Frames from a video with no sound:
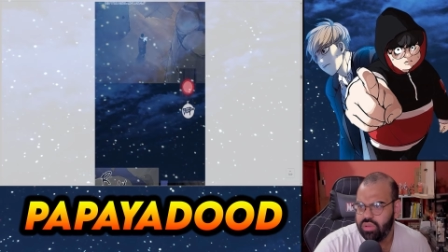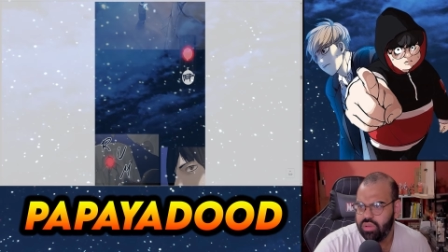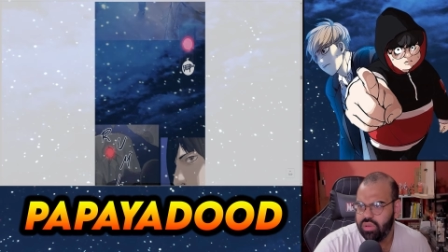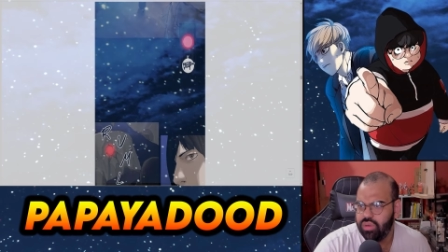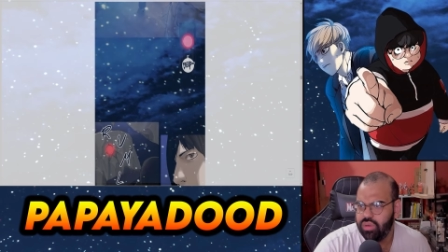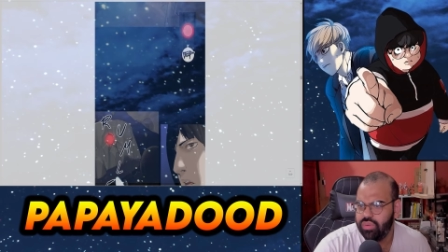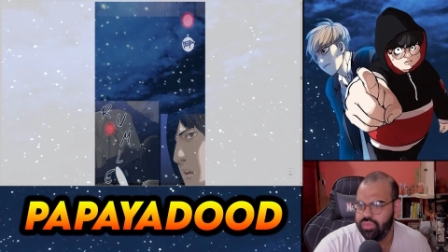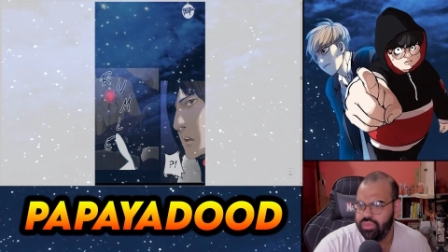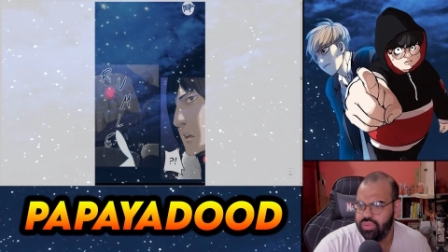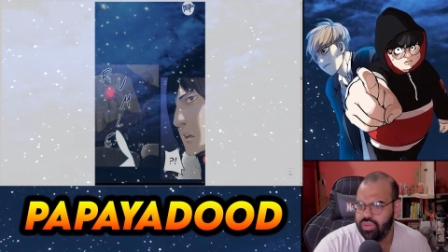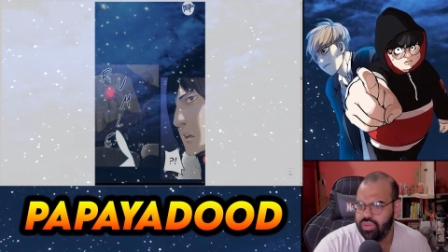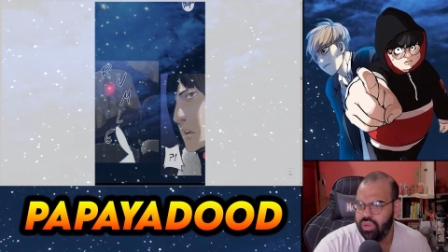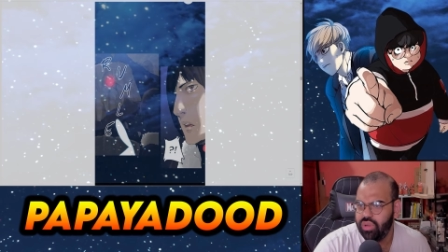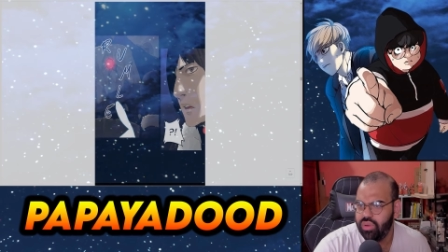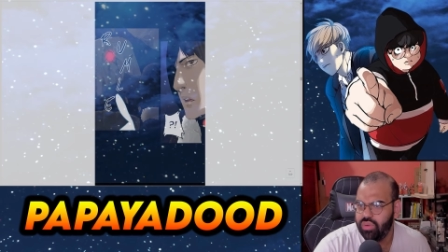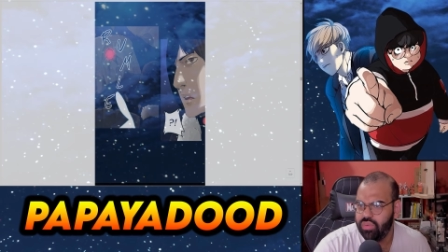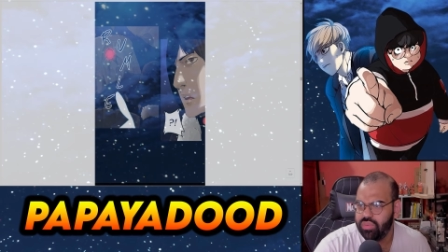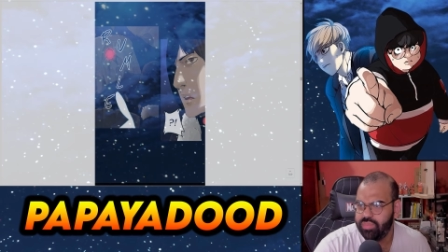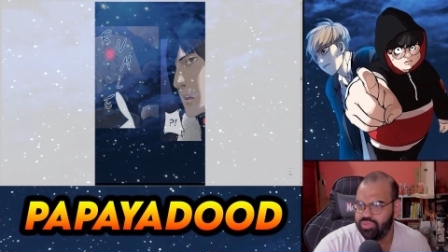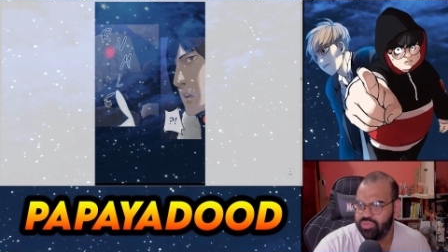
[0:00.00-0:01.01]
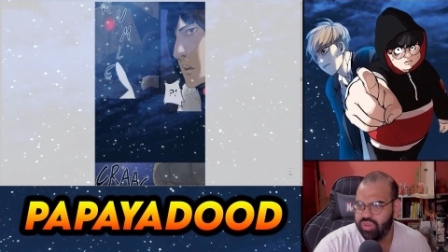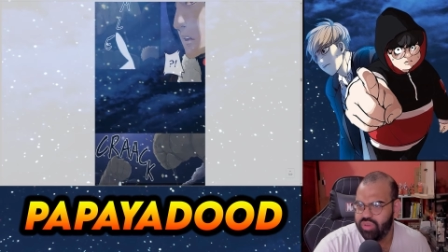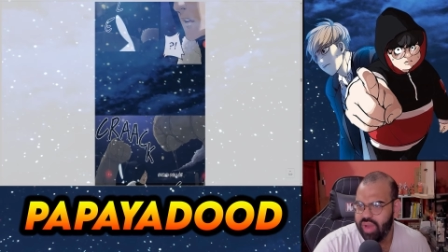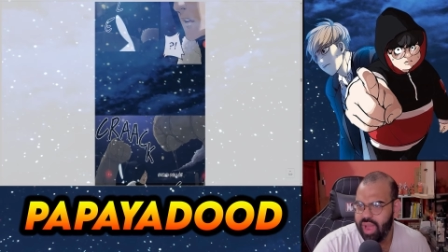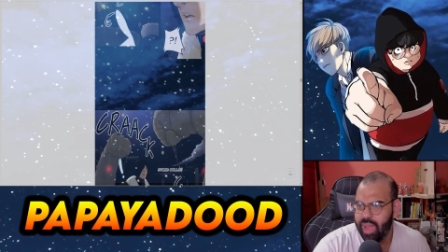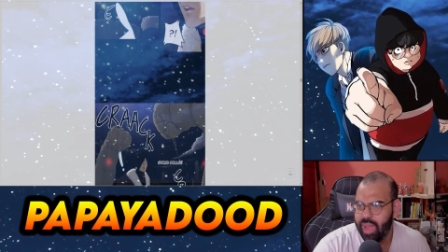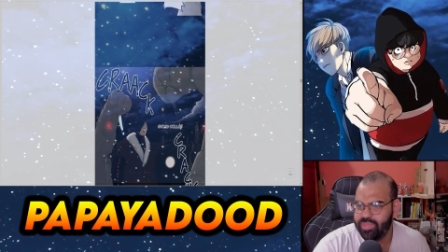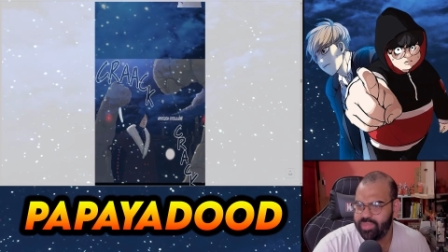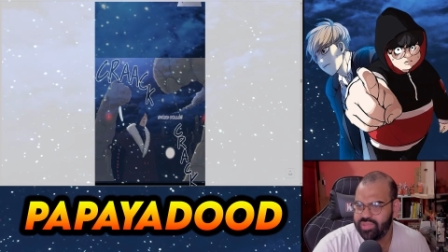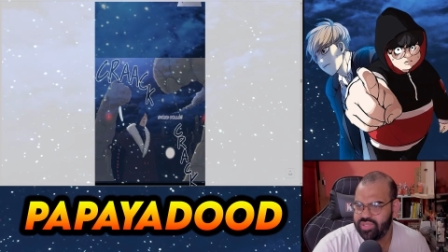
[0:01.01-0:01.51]
Oh no.
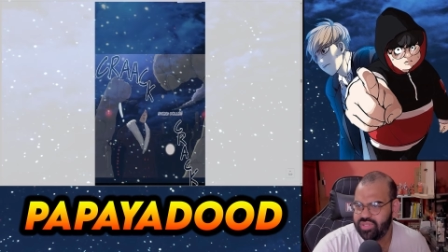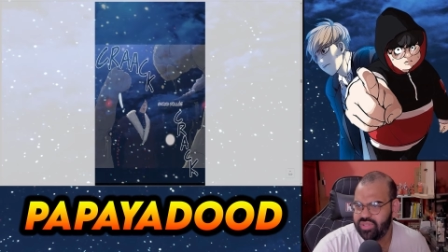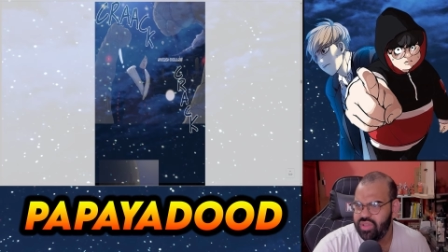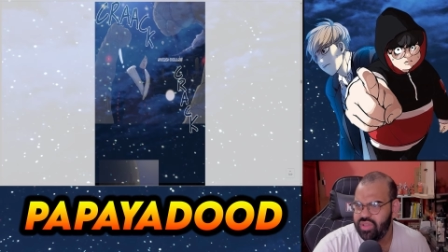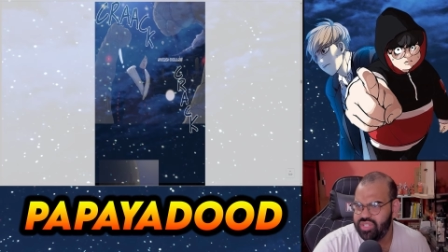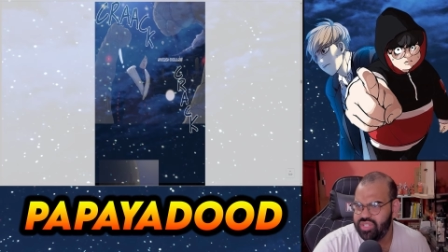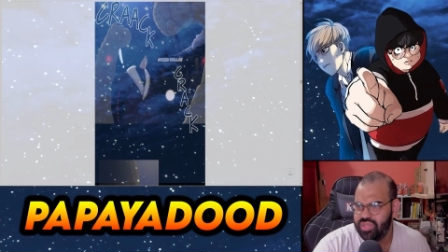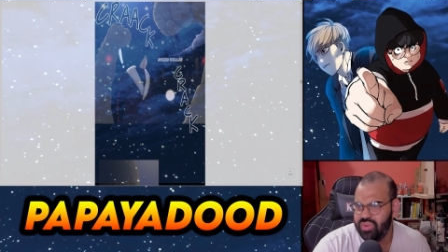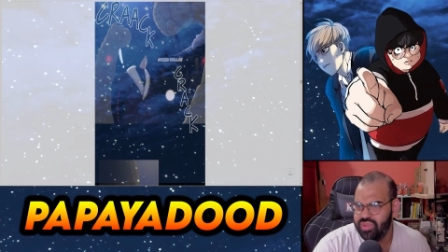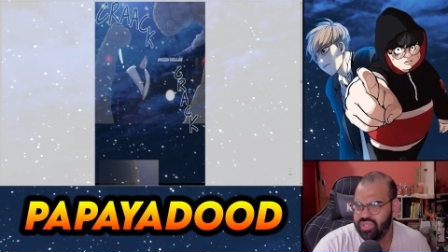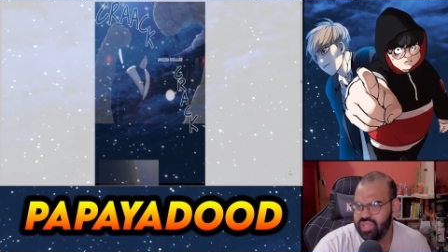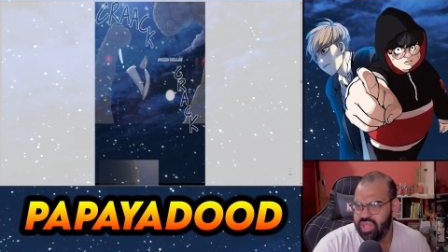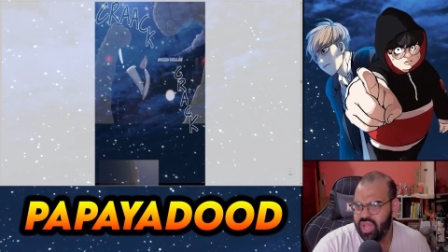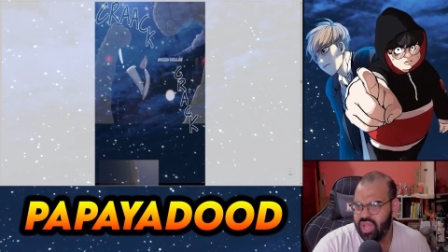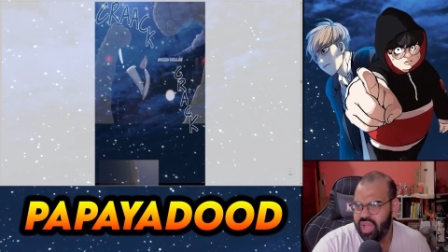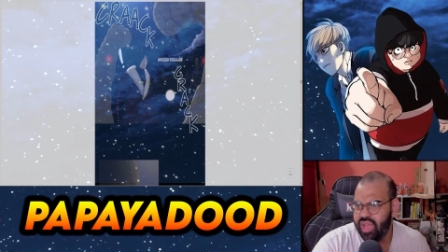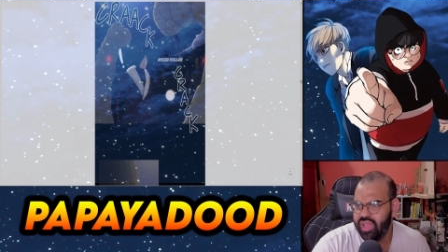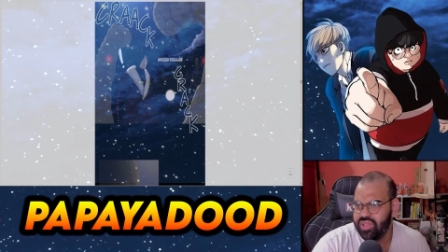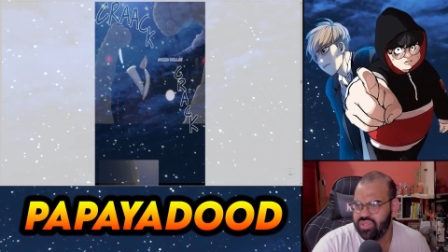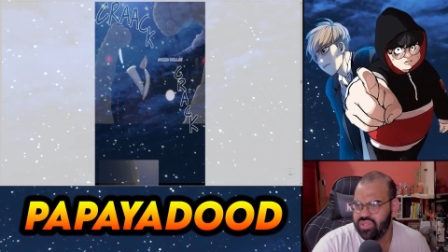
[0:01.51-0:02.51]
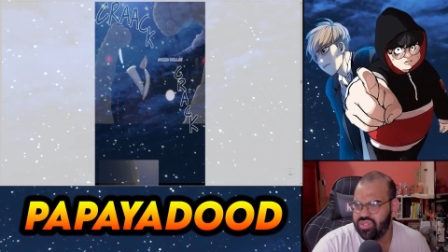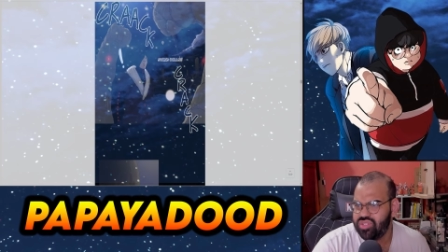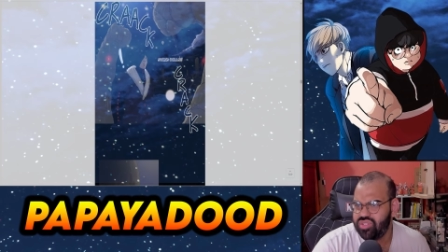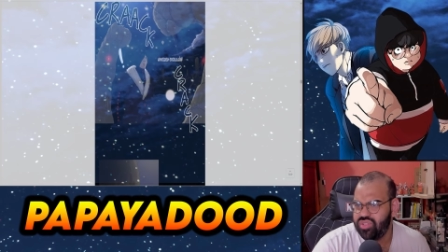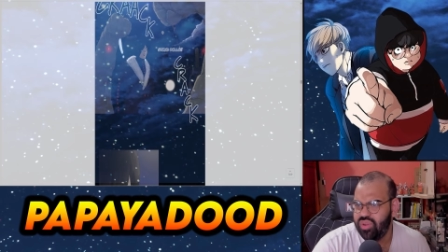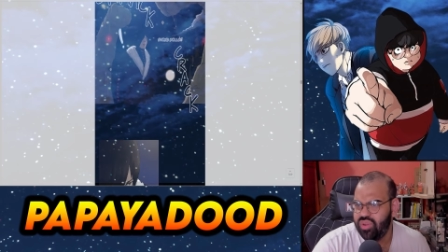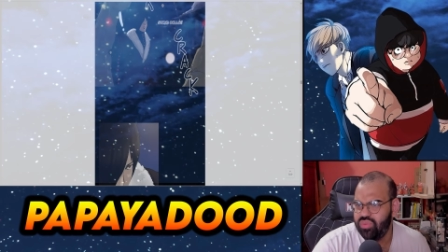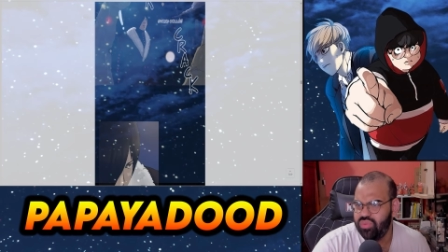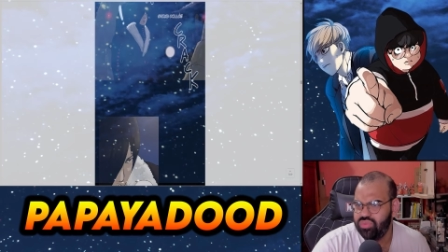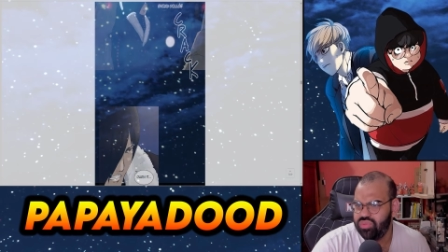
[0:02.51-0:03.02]
Traps. She wasn't lying.
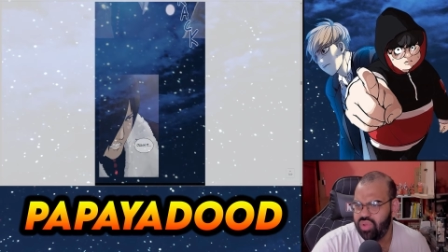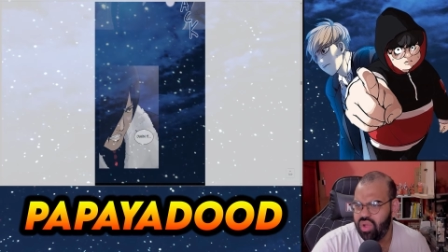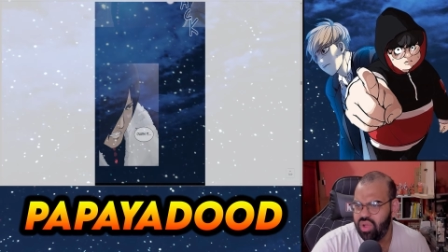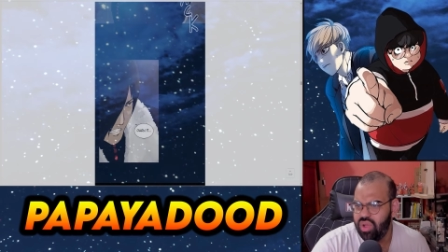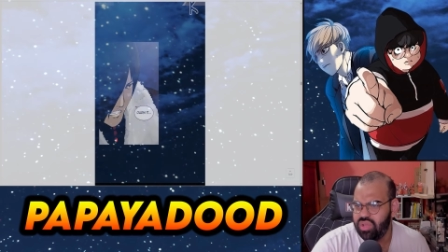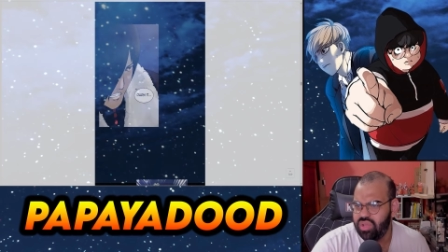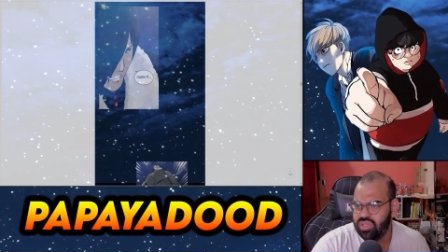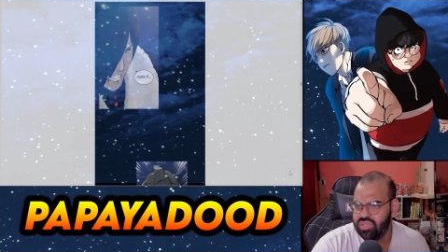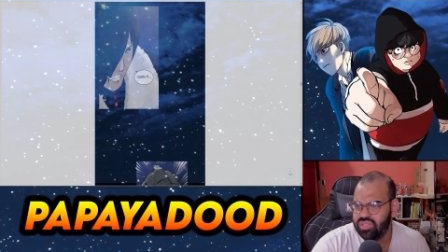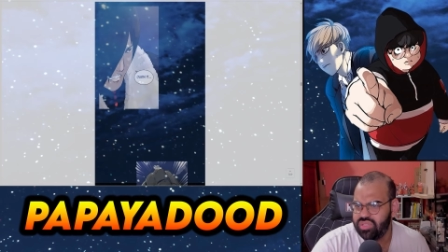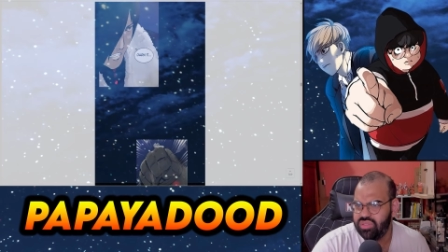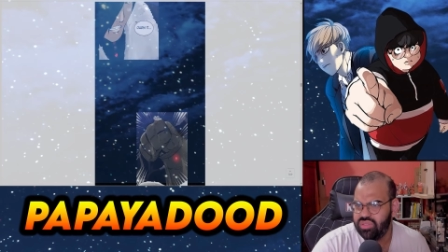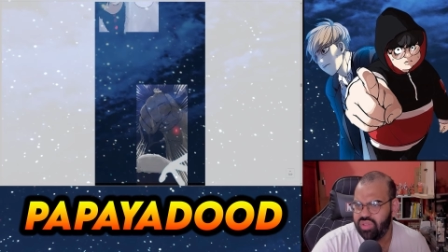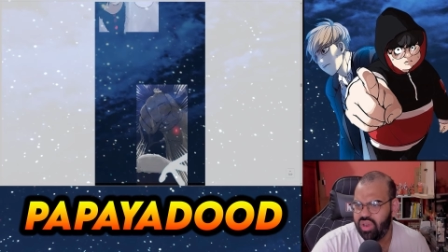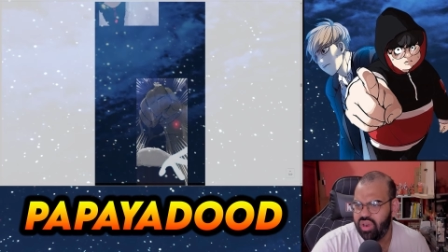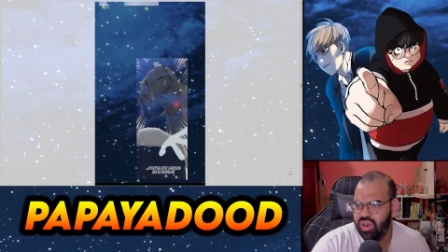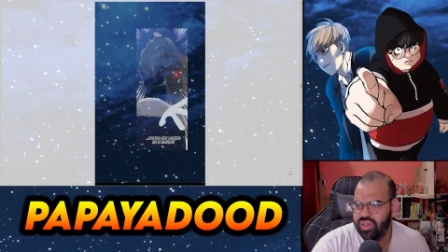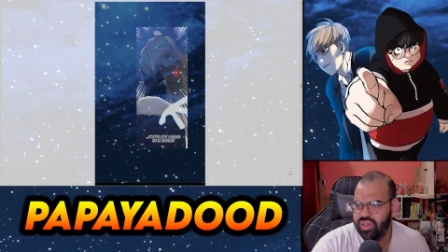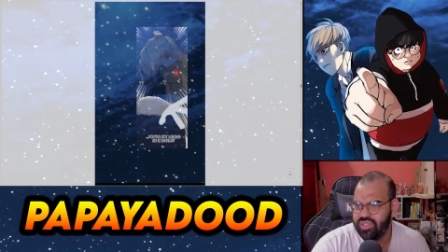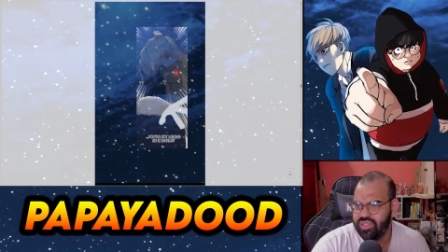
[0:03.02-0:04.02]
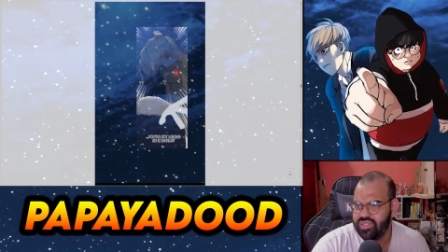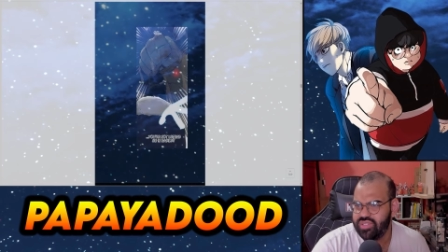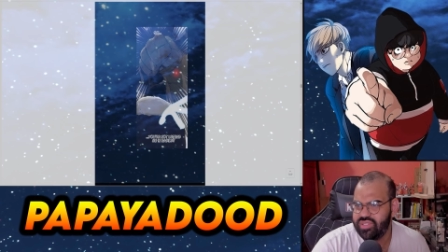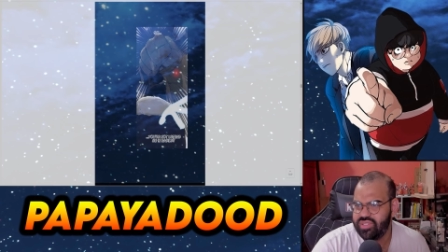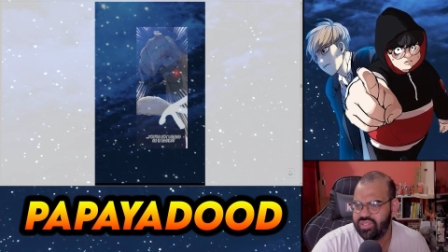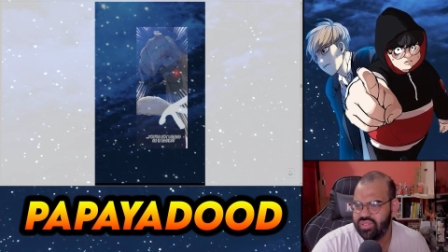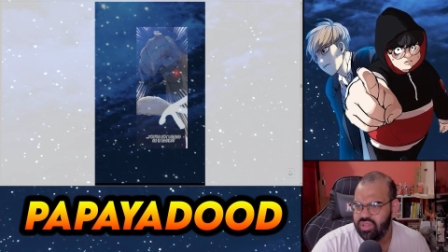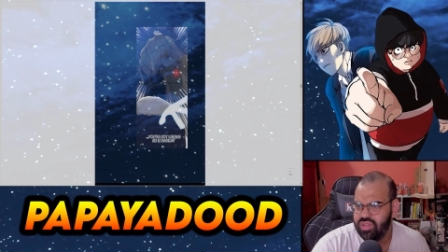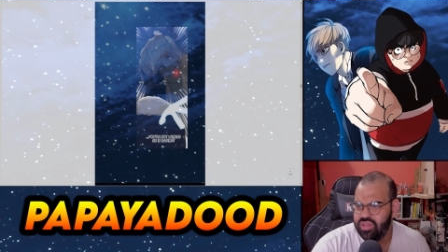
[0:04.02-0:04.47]
Stone dolls. Darn it.